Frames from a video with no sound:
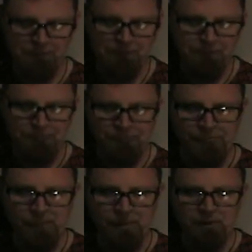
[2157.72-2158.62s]

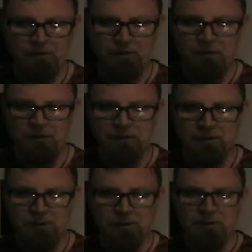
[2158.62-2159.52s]
Nothing is said.